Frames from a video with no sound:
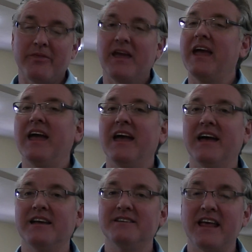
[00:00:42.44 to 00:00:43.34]

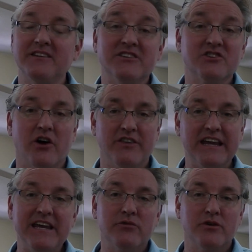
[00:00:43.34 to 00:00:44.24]
And that is called the
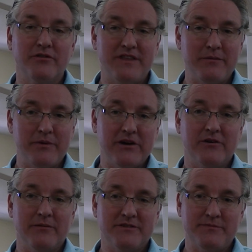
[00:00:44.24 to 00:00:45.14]
Hero of the
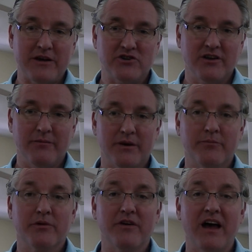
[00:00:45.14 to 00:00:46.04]
Imperium Special. I'm going to
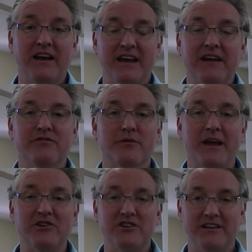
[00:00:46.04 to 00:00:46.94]
provide an
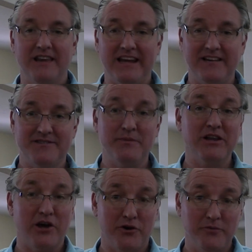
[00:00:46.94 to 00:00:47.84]
information and links
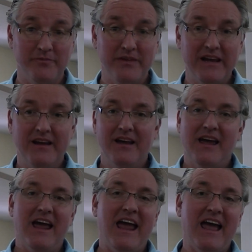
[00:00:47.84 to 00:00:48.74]
below.
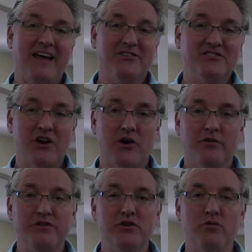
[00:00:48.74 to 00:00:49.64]
And so
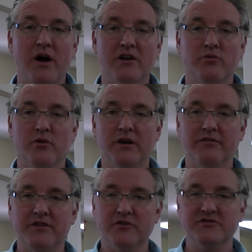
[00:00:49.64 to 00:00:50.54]
if you want one
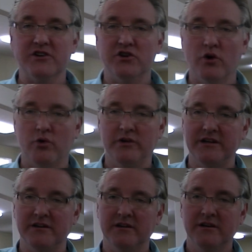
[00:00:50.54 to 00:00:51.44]
of those
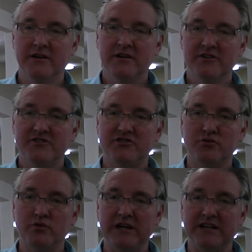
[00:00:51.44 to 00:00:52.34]
golden
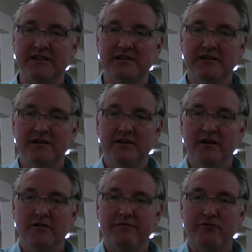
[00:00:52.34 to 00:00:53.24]
sweet
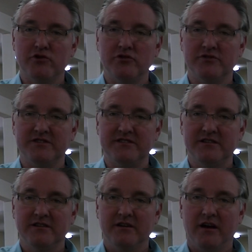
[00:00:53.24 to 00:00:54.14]

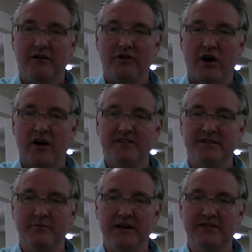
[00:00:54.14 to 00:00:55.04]
fruits of
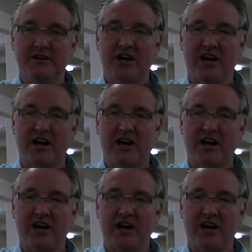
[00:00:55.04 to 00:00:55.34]
awesomeness,